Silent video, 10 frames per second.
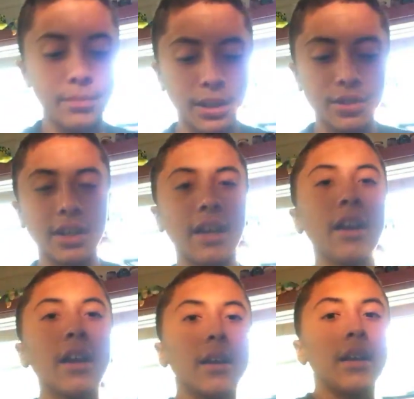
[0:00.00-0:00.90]
much right now.
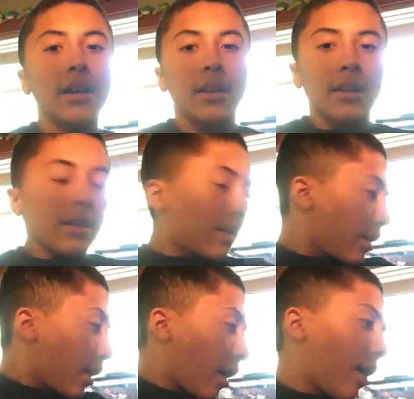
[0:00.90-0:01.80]

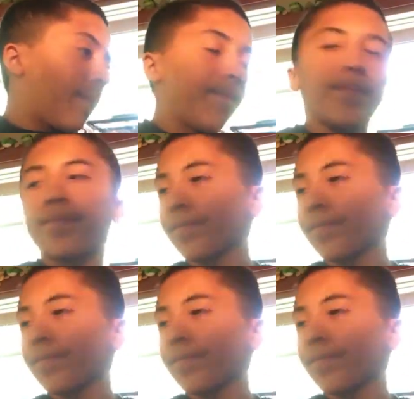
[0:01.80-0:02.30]
Um,